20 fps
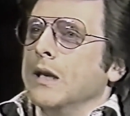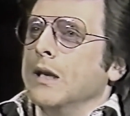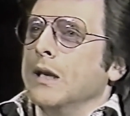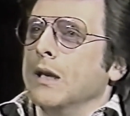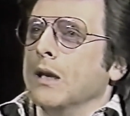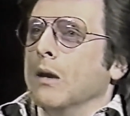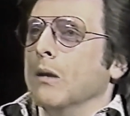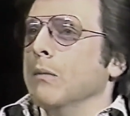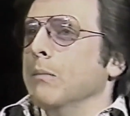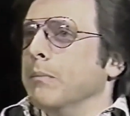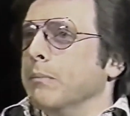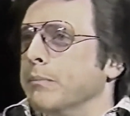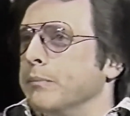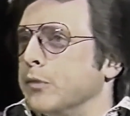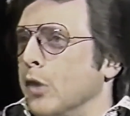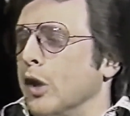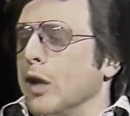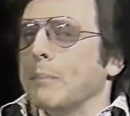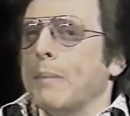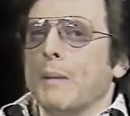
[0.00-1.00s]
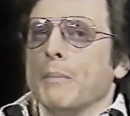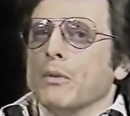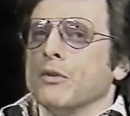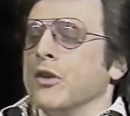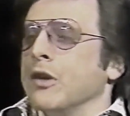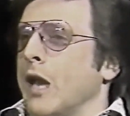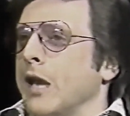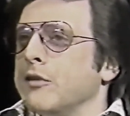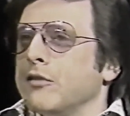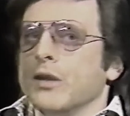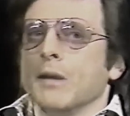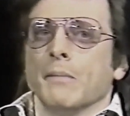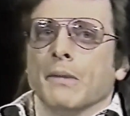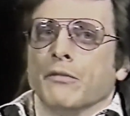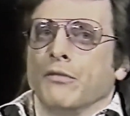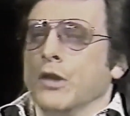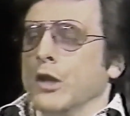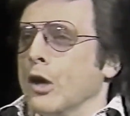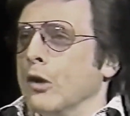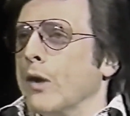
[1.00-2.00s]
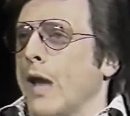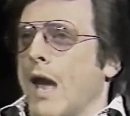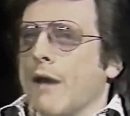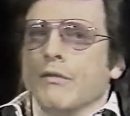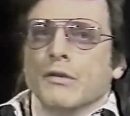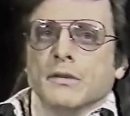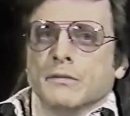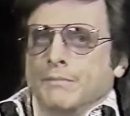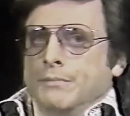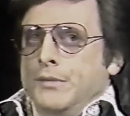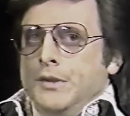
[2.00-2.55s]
You know, toilet paper is a nice thing, but if you don't have it,